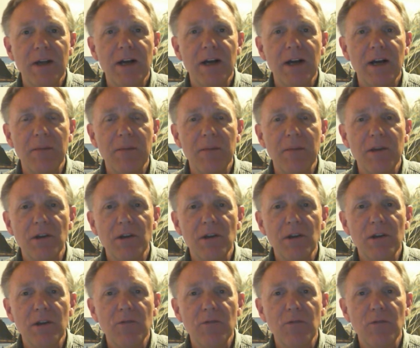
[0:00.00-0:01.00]
I'm
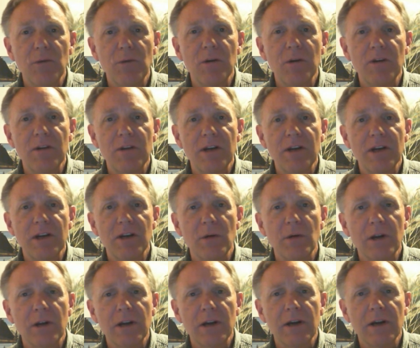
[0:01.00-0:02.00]
looking forward to the
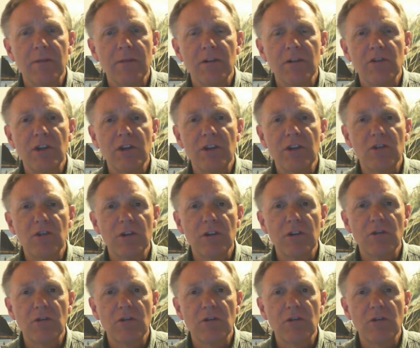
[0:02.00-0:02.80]
ongoing conversation,